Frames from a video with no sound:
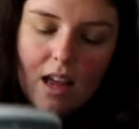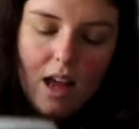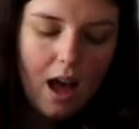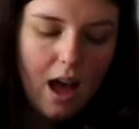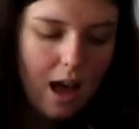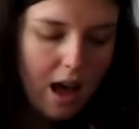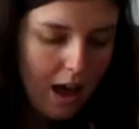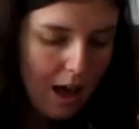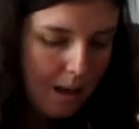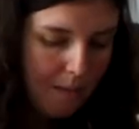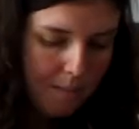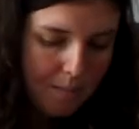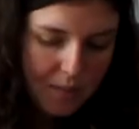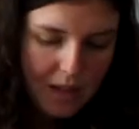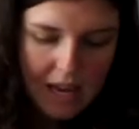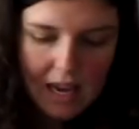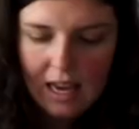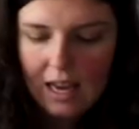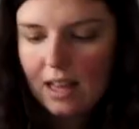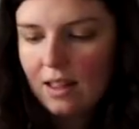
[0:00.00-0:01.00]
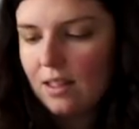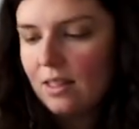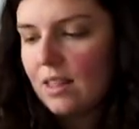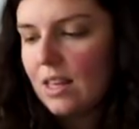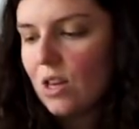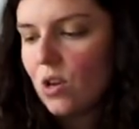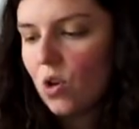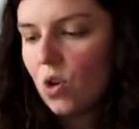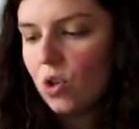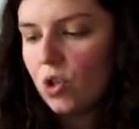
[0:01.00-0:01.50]
in
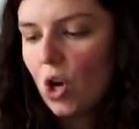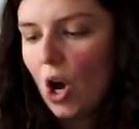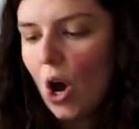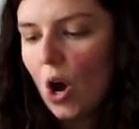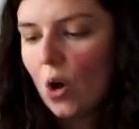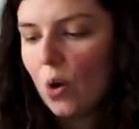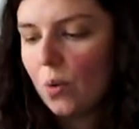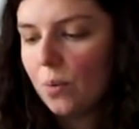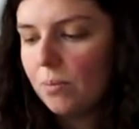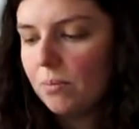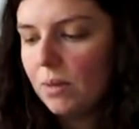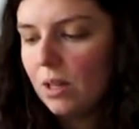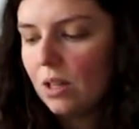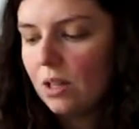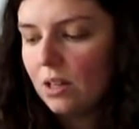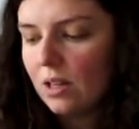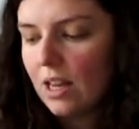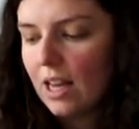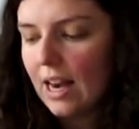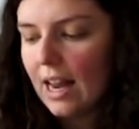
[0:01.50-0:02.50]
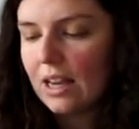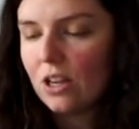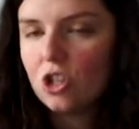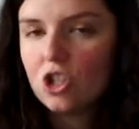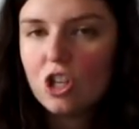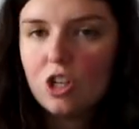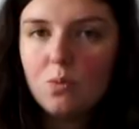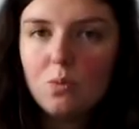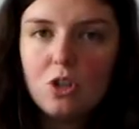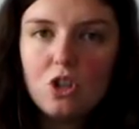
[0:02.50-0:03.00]
the Good Home
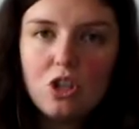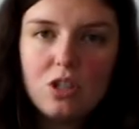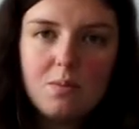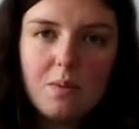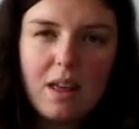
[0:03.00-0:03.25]
collection, which is,